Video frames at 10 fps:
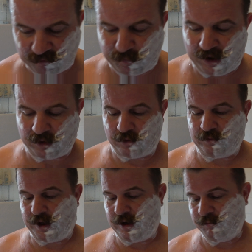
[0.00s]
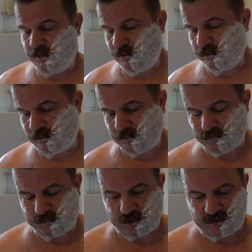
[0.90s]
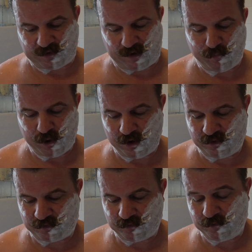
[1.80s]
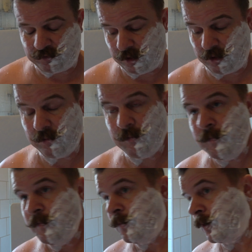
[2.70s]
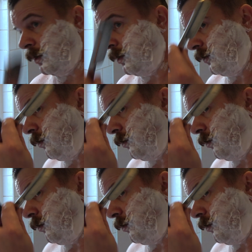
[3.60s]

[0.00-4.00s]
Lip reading: spec, no doubt, but not by the same person. So, and because they